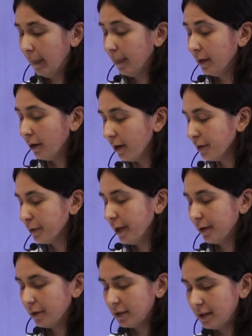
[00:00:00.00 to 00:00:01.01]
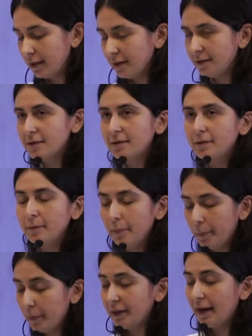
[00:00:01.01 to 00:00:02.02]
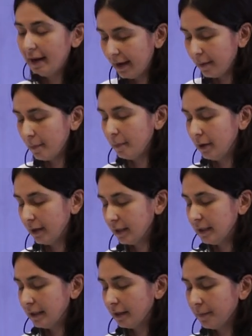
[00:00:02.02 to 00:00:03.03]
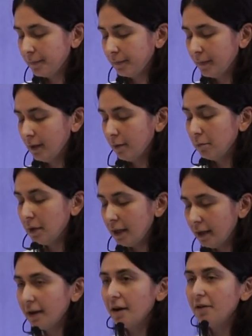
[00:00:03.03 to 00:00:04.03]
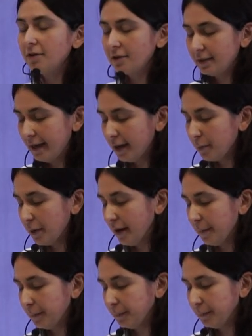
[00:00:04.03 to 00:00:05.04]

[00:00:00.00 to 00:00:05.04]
There are no guarantees, but I am plugged in, me and others like me.